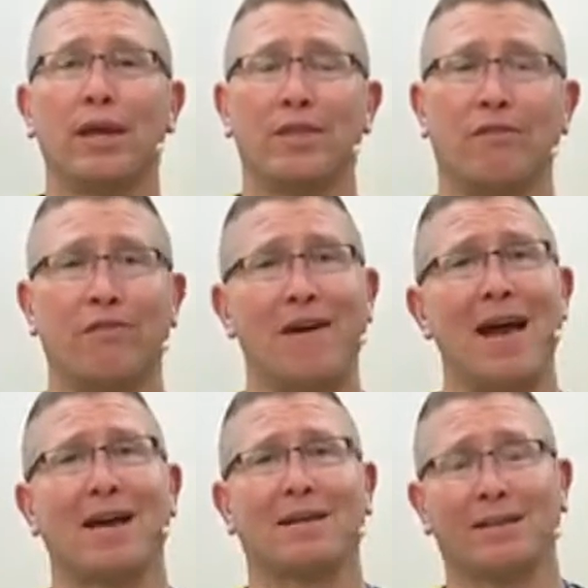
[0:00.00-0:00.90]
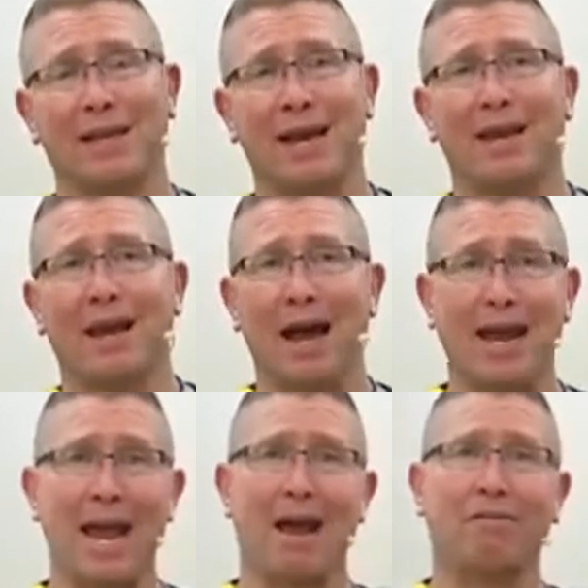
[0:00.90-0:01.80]
in the fact that
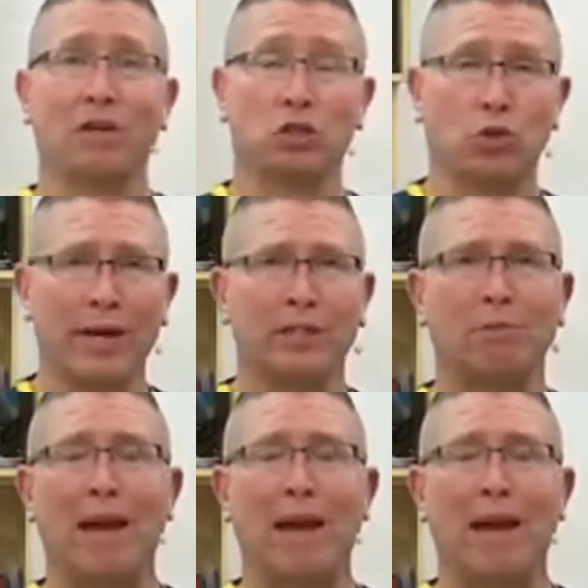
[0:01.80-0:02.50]
I have a trades